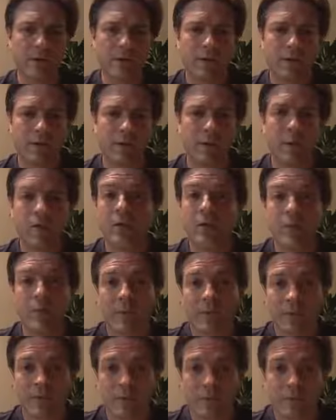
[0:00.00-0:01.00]
You know,
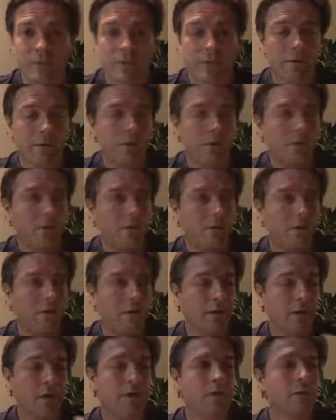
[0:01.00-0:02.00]
imagine a
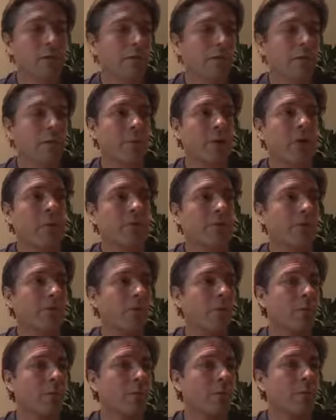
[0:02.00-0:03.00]
casual smile to
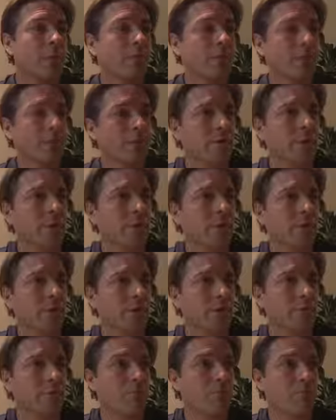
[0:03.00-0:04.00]
somebody in the
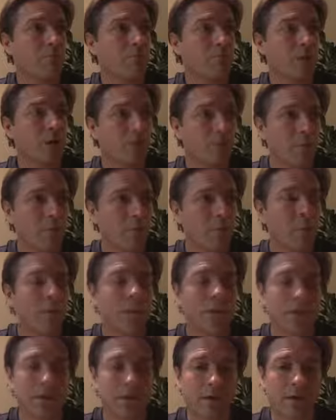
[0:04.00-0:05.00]
street might be what
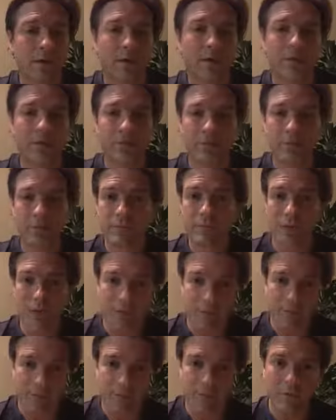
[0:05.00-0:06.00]
they need
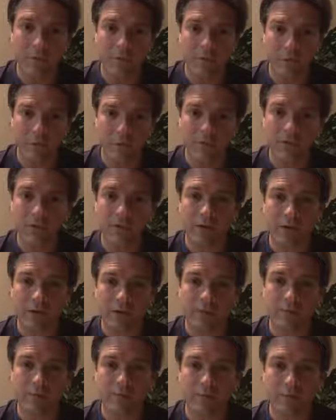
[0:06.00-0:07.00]
that moment in
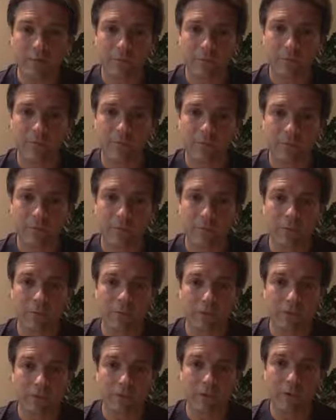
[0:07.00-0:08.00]
time to
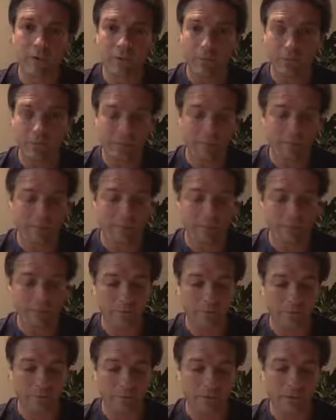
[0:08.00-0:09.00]
sell, give them
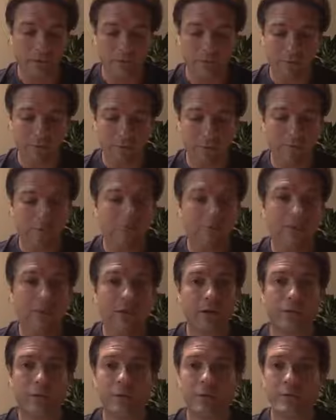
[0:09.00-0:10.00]
um, some sort of
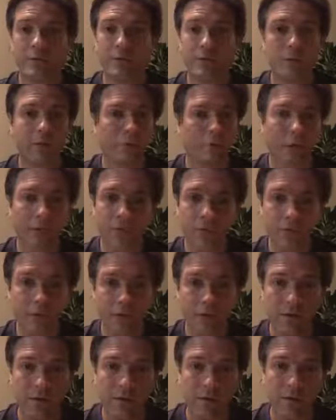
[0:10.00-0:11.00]
salvation from whatever they're
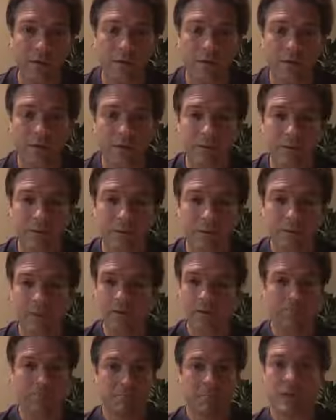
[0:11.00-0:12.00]
going through.
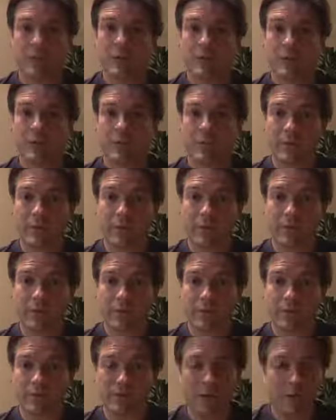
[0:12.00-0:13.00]
That could be your
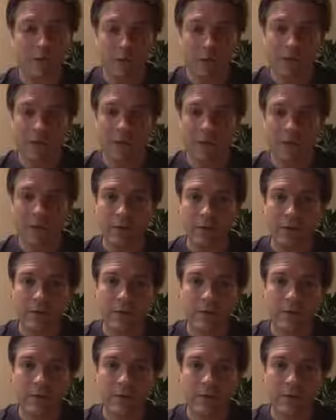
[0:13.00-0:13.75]
purpose, and you don't know it.